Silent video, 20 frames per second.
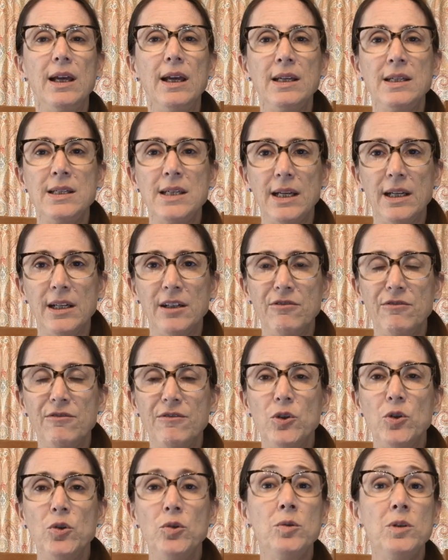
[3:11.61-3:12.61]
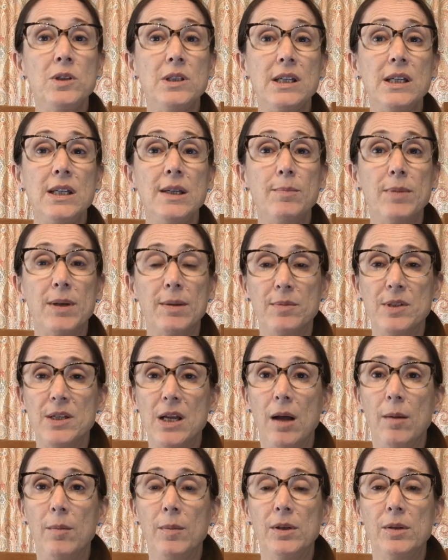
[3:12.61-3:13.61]
and take a few deep
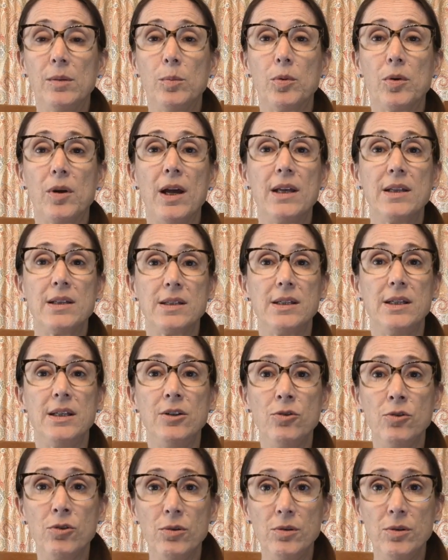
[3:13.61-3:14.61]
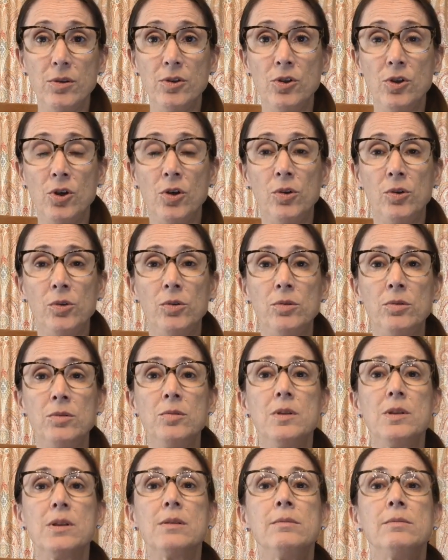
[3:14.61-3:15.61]
abdominal breaths in through the
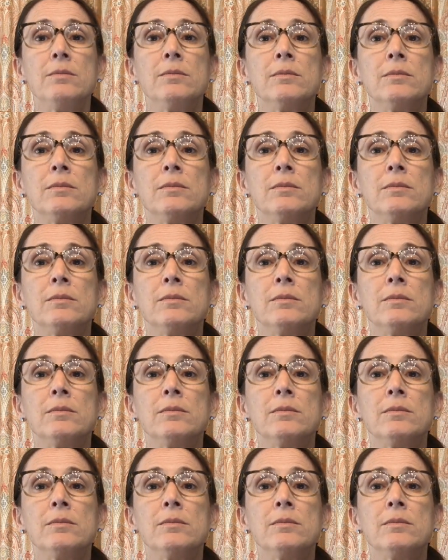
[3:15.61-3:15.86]
nose